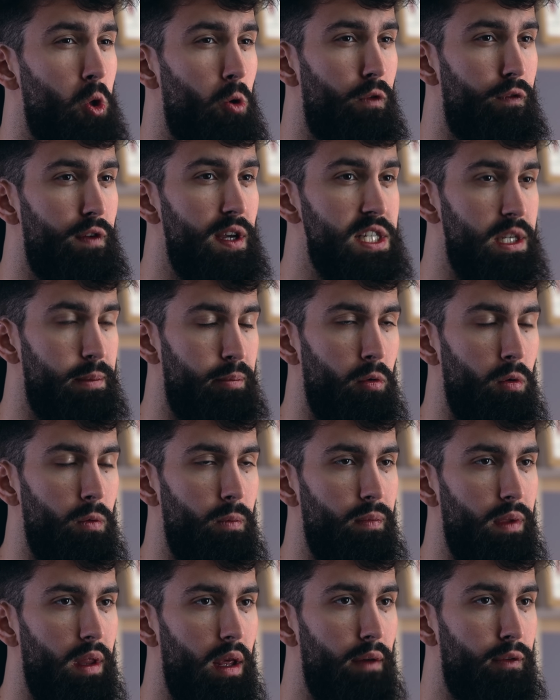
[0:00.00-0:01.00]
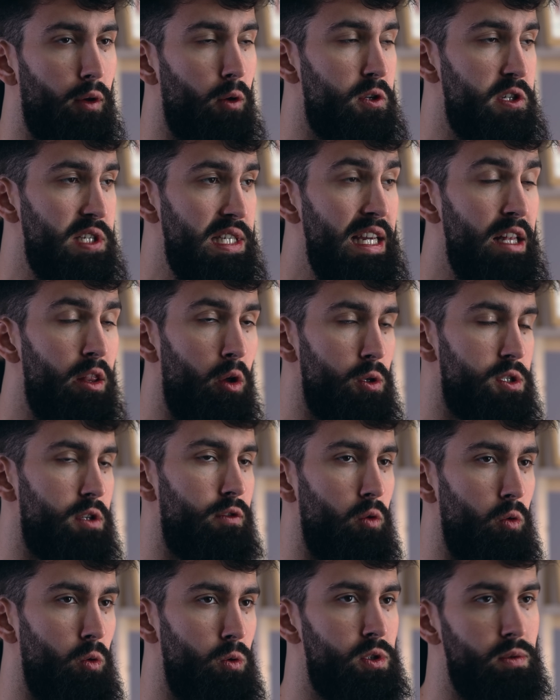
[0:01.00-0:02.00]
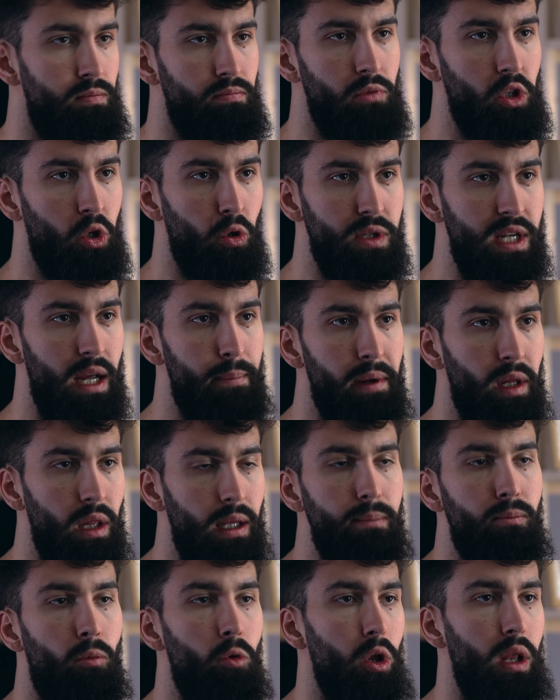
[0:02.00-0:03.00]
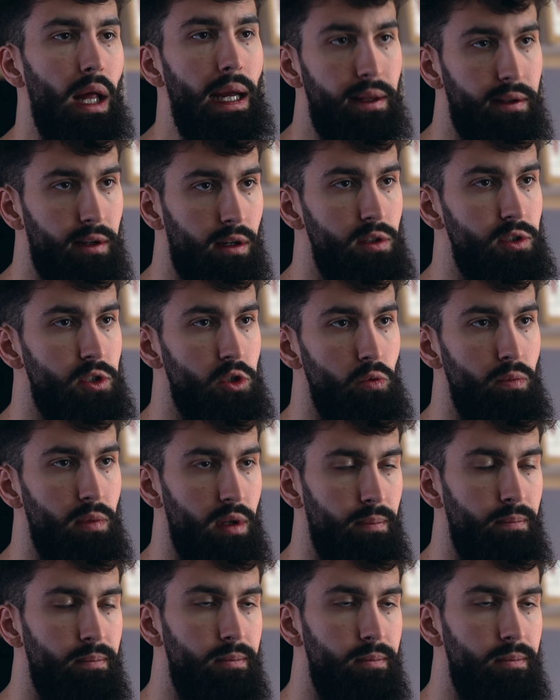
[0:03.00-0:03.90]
are visible. If you see those foods, you're typically more likely to consume them.